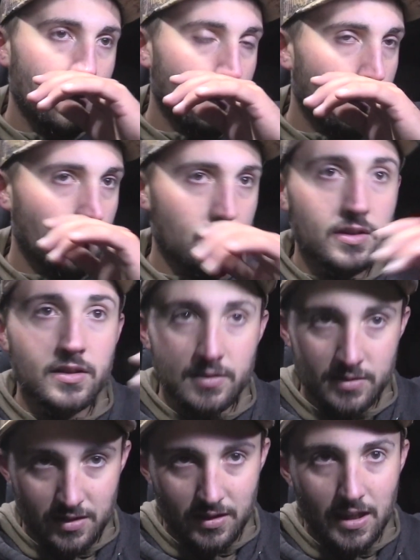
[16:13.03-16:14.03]
or
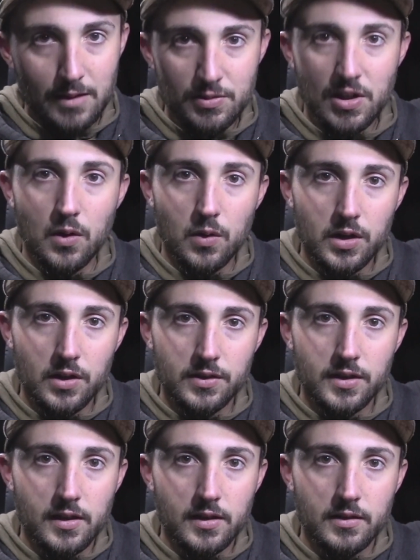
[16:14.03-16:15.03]
keeps going
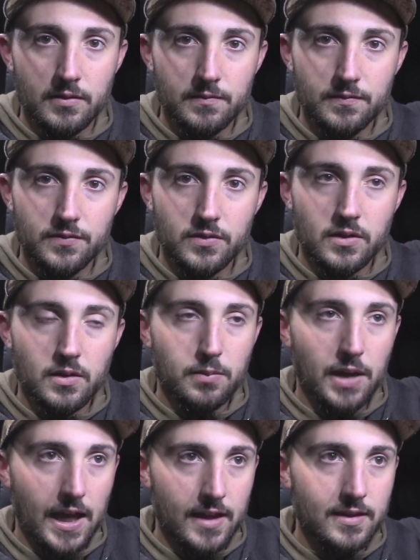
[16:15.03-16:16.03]
on the
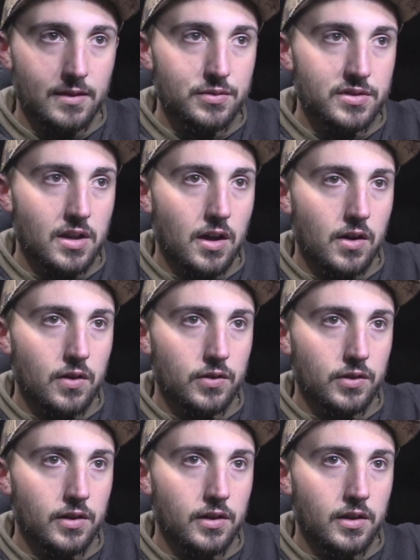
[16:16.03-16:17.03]
path he was on.